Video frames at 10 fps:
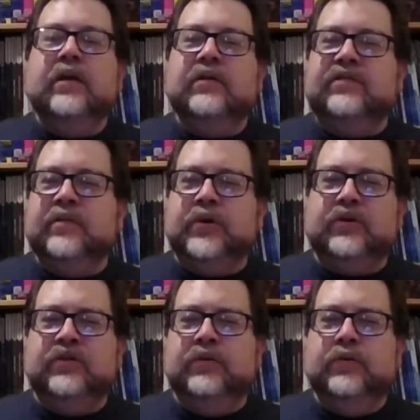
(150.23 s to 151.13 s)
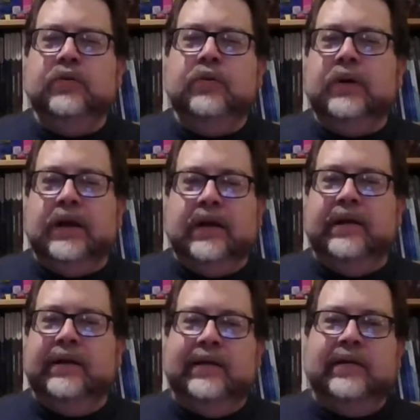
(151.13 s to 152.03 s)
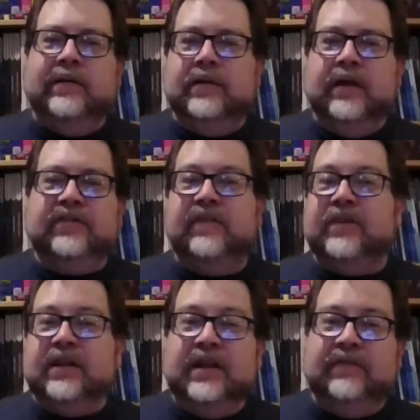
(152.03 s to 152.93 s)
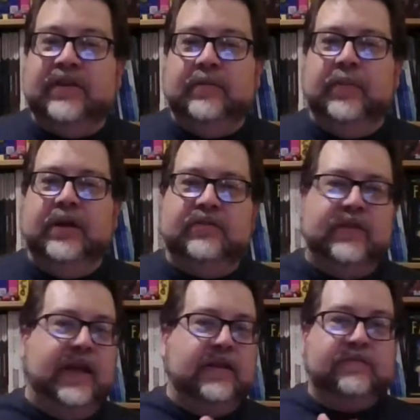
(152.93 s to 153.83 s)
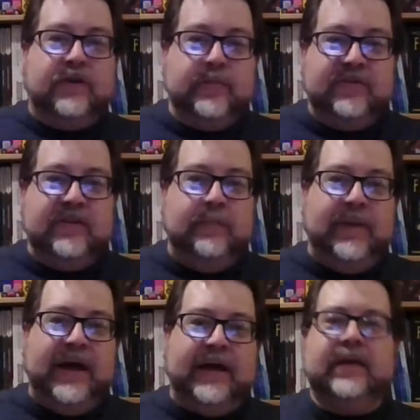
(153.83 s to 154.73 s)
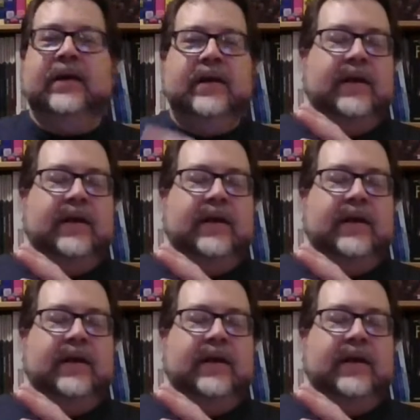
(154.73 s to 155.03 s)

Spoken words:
similar to a 7-Eleven, but so they had the pharmacy in the back.